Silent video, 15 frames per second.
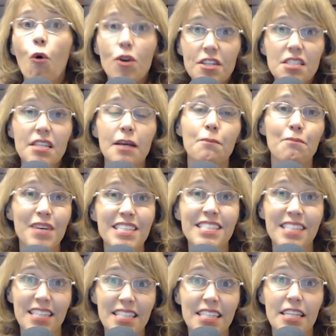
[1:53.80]
forcing
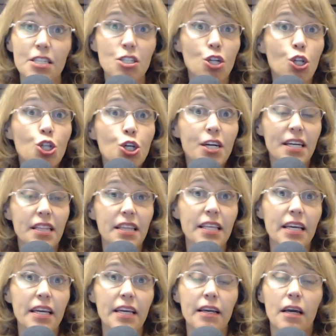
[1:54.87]
businesses to look at
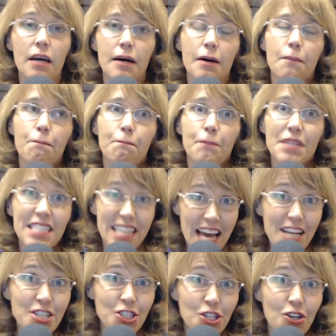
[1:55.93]
the
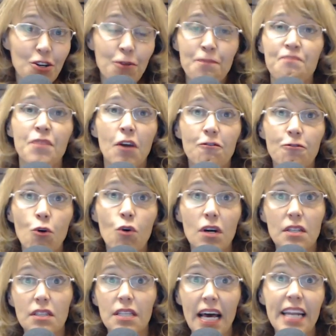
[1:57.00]
potential
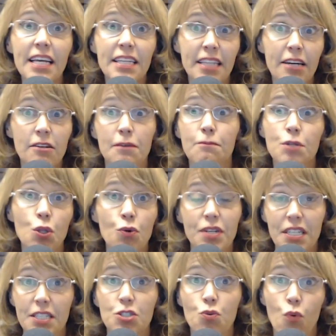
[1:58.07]
for letting their
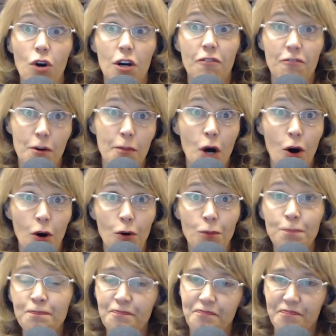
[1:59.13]
employees work from
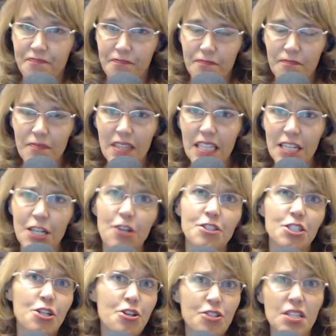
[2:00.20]
home. You
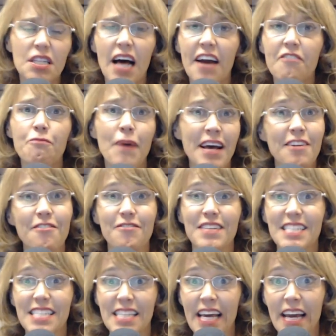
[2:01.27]
know, so there's a lot of
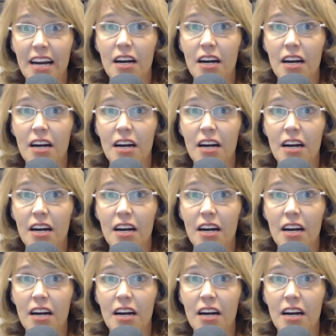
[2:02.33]
benefits